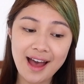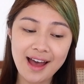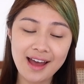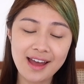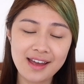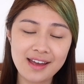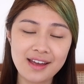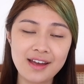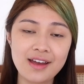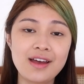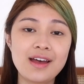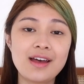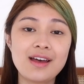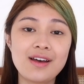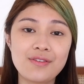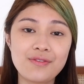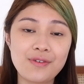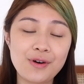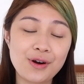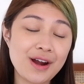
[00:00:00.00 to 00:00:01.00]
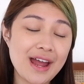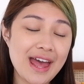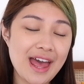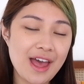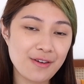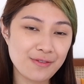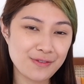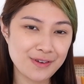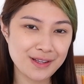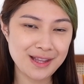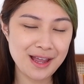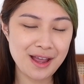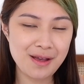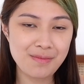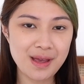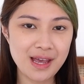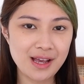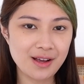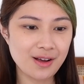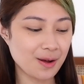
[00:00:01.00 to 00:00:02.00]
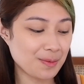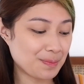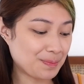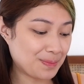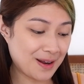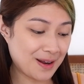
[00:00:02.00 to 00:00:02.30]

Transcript: ay for everyday makeup